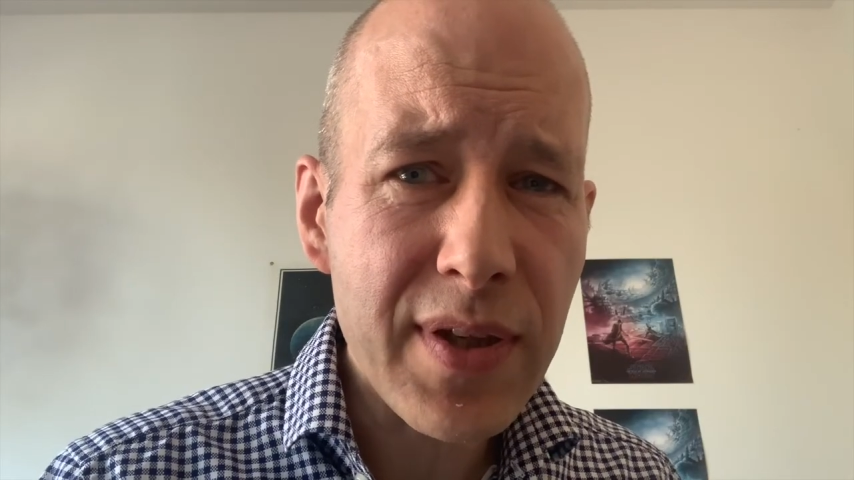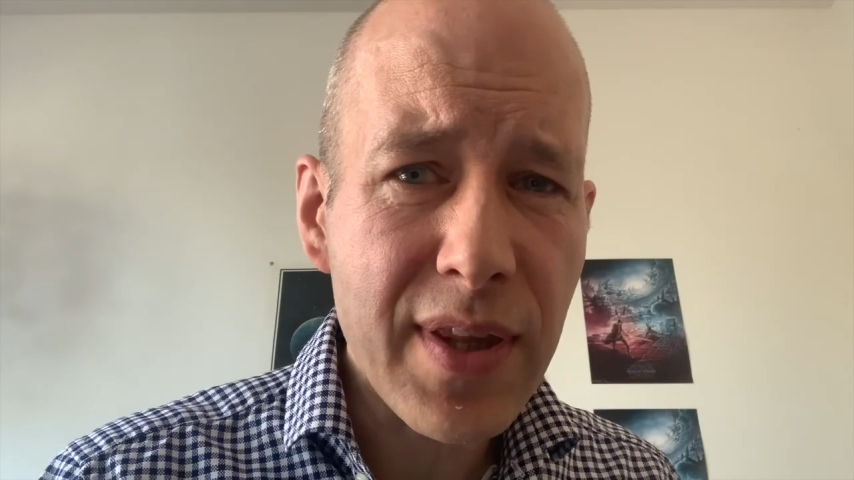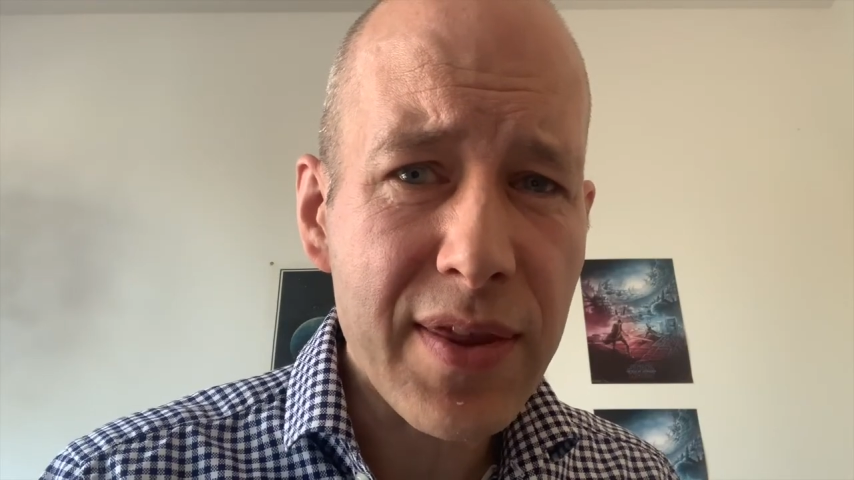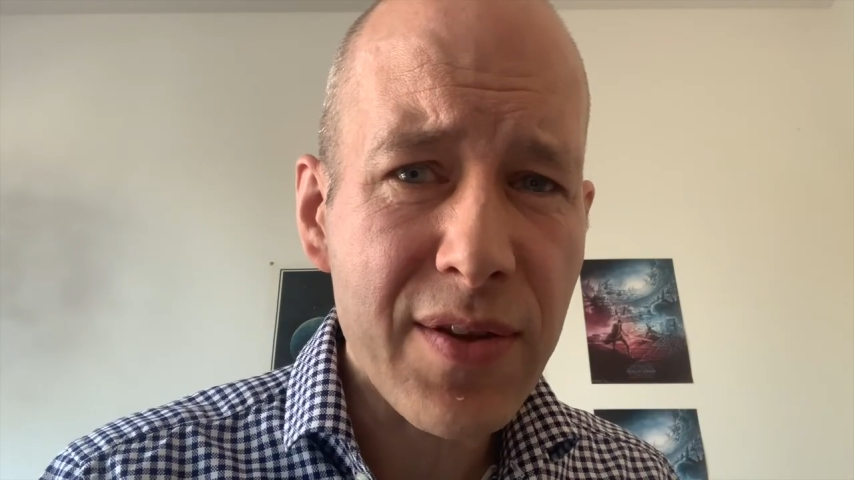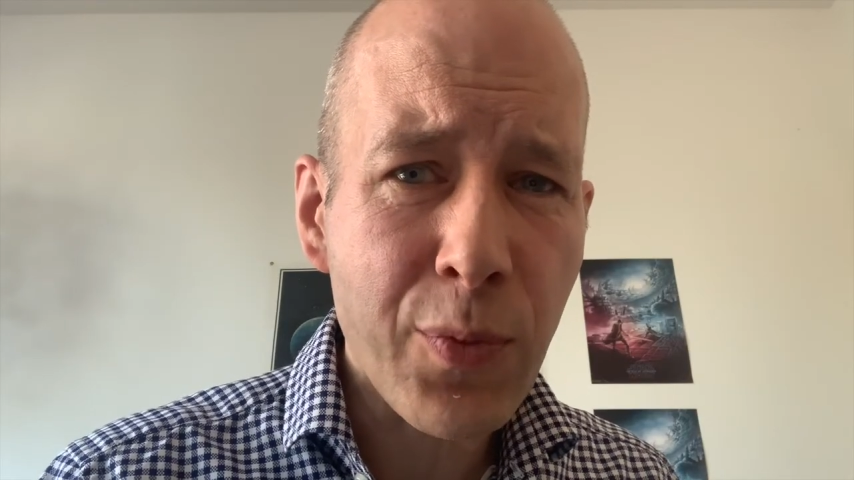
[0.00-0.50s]

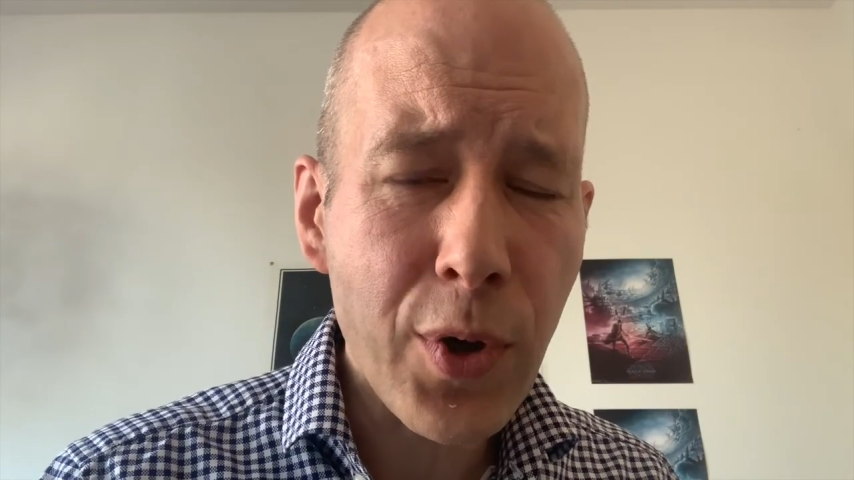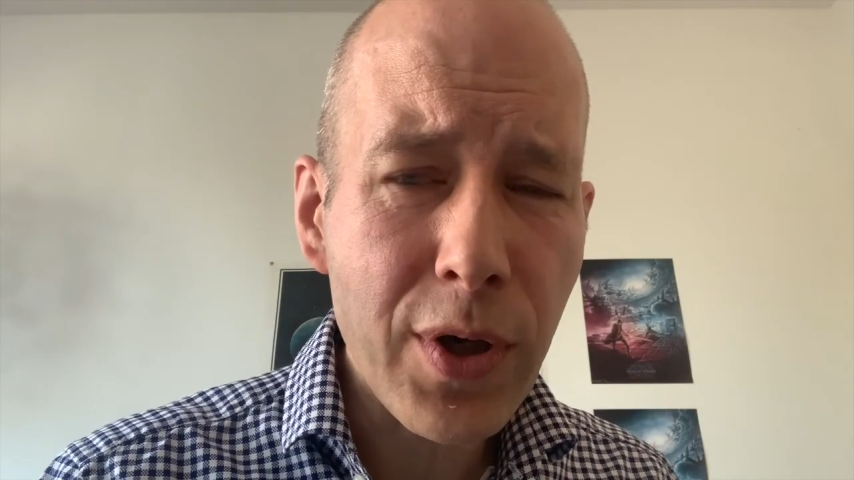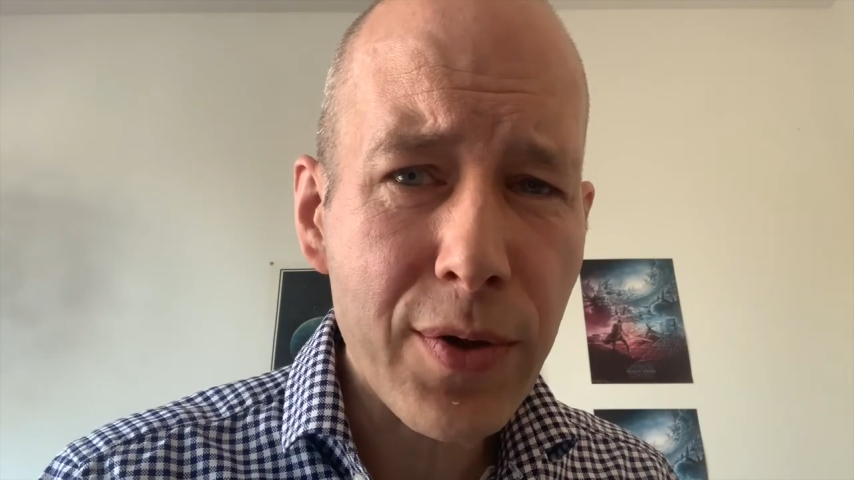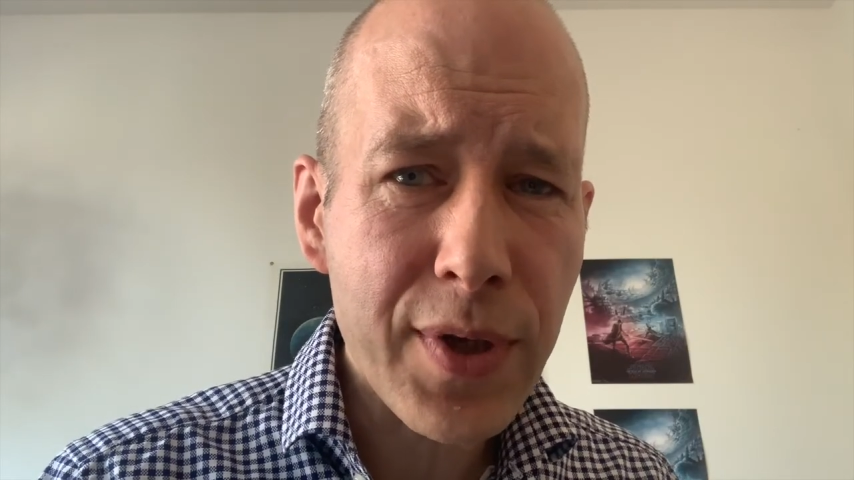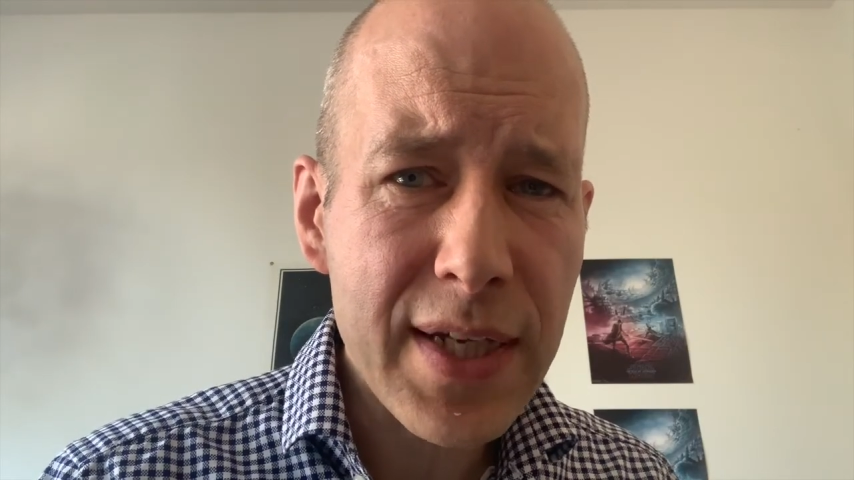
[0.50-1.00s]
that the
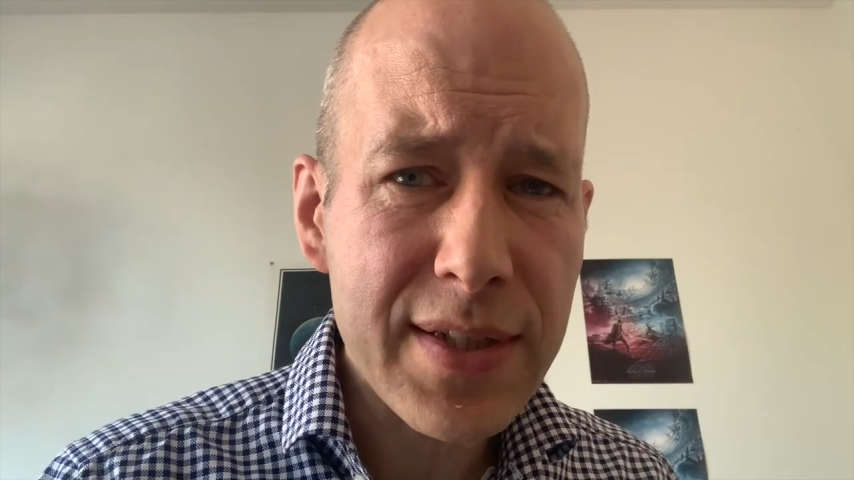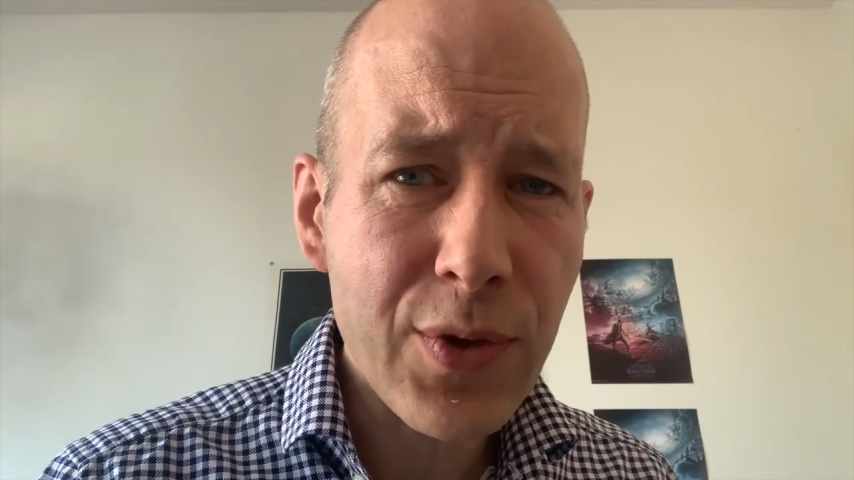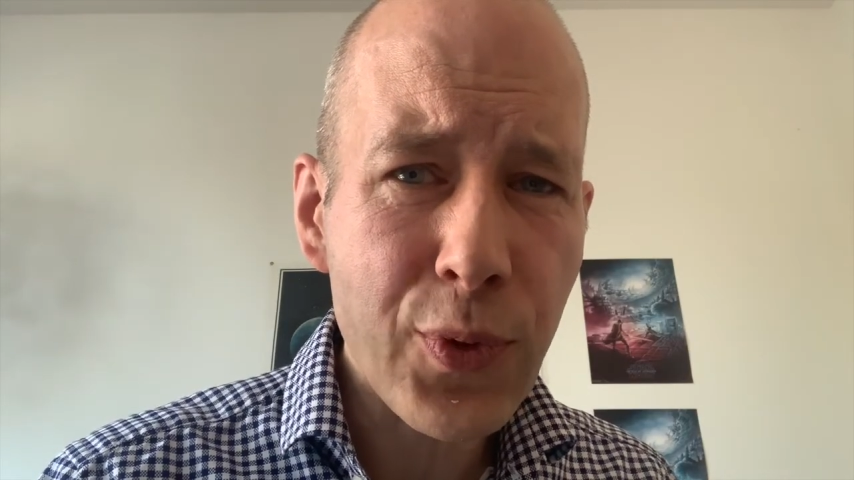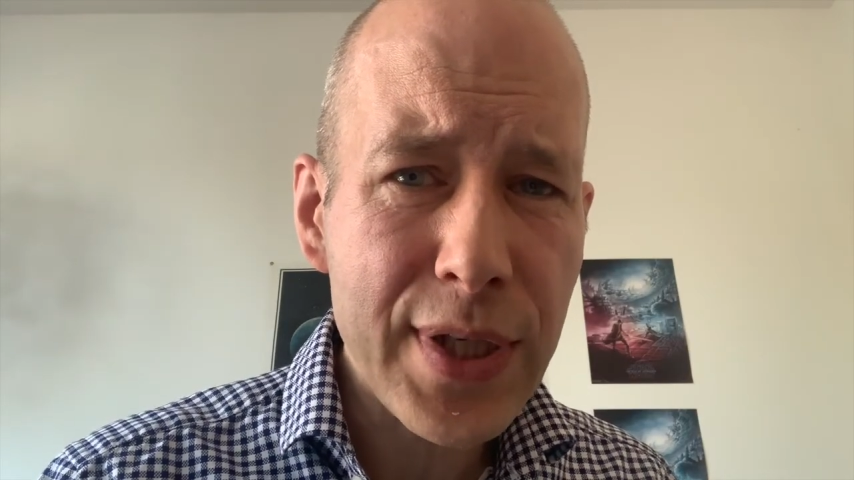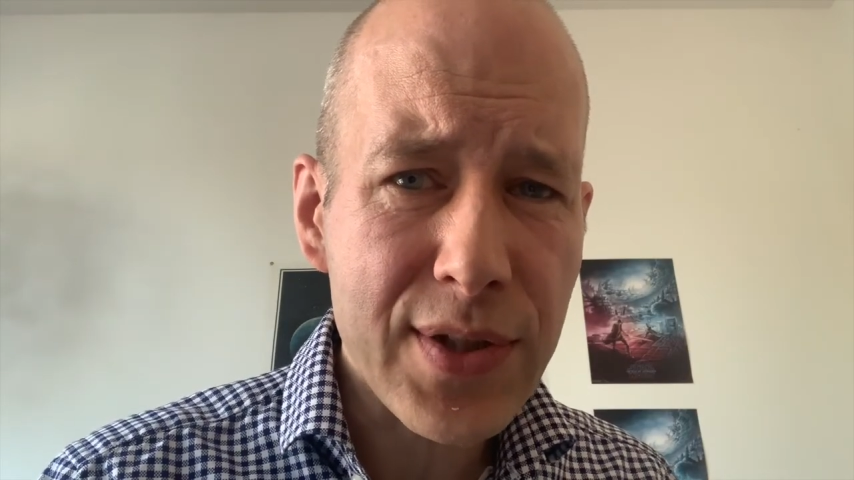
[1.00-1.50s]
workload has
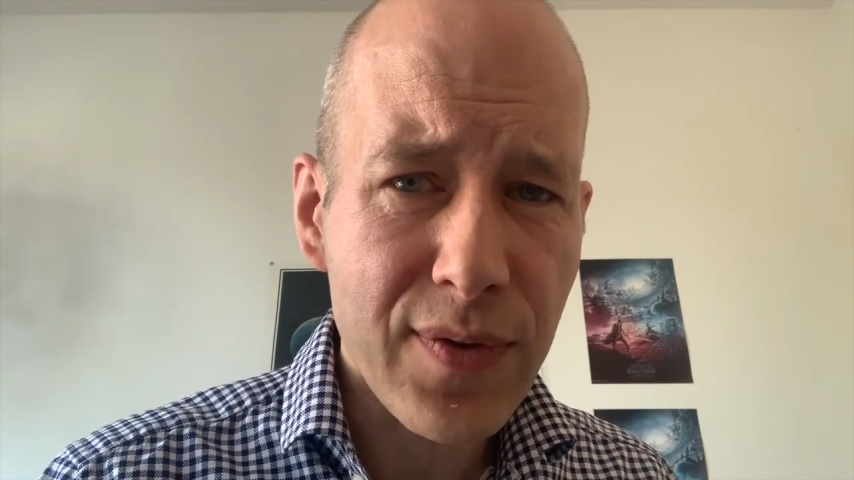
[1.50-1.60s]
increased